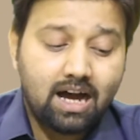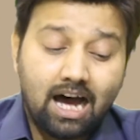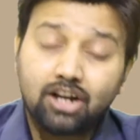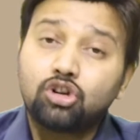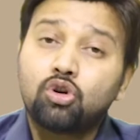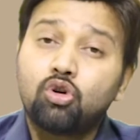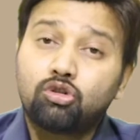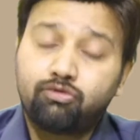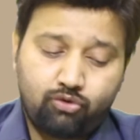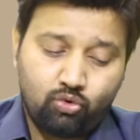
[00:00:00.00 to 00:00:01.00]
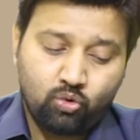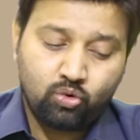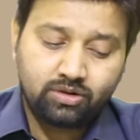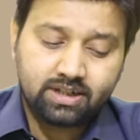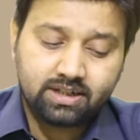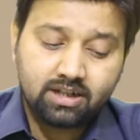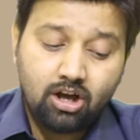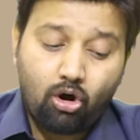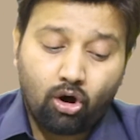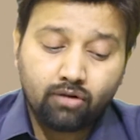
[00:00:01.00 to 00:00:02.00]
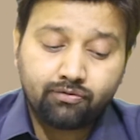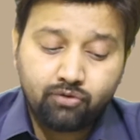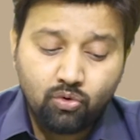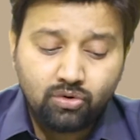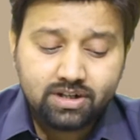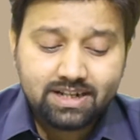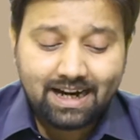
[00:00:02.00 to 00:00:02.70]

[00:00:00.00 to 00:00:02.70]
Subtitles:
uncooked foods, or foods